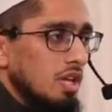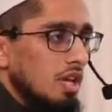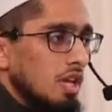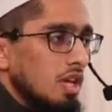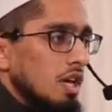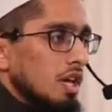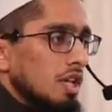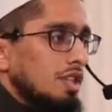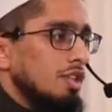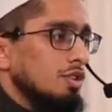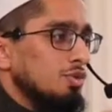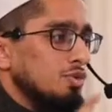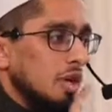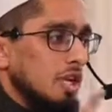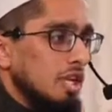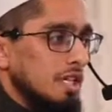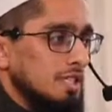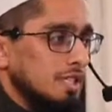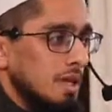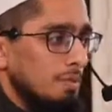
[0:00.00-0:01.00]
There's one
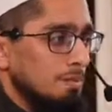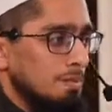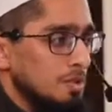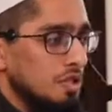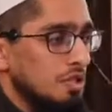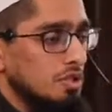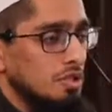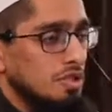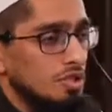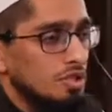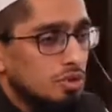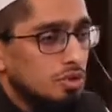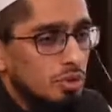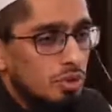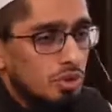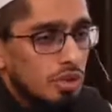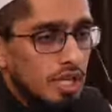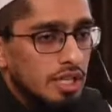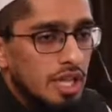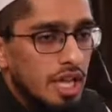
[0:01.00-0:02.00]
exception to this
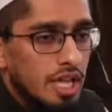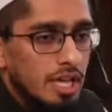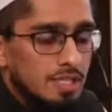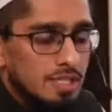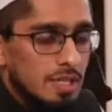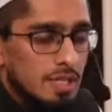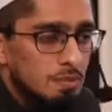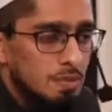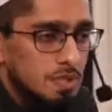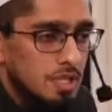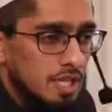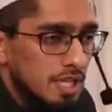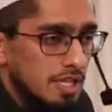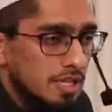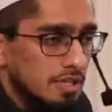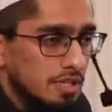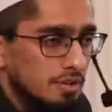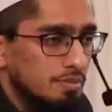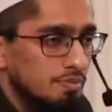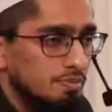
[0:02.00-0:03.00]
rule, and that exception
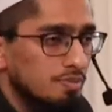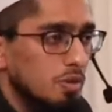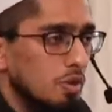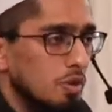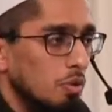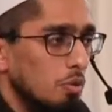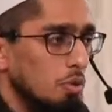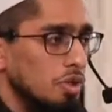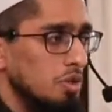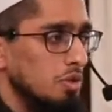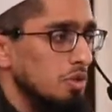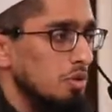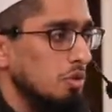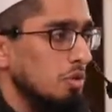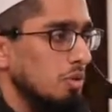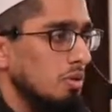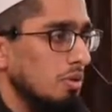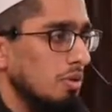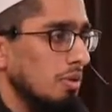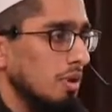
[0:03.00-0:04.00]
is when
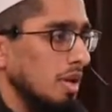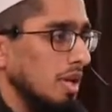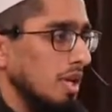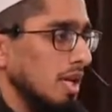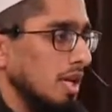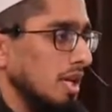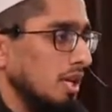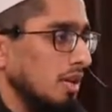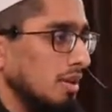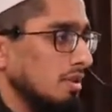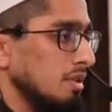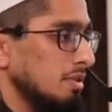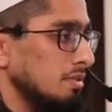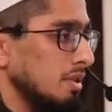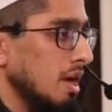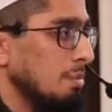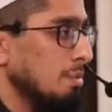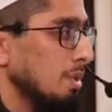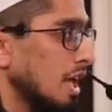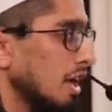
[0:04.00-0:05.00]
you
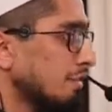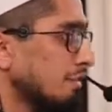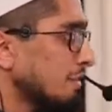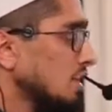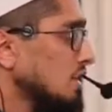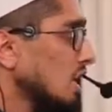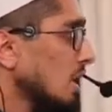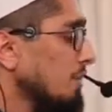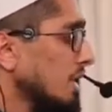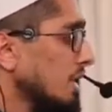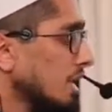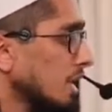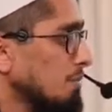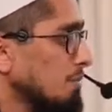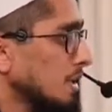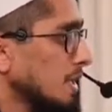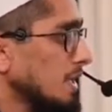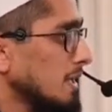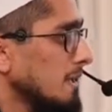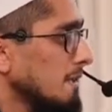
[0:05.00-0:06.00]
apply for a job at a
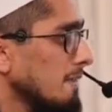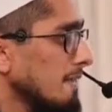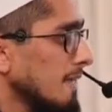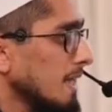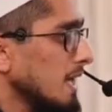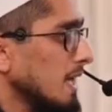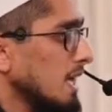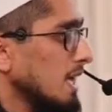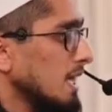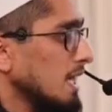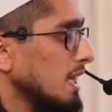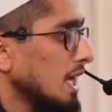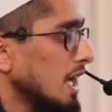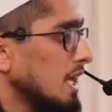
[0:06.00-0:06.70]
company, then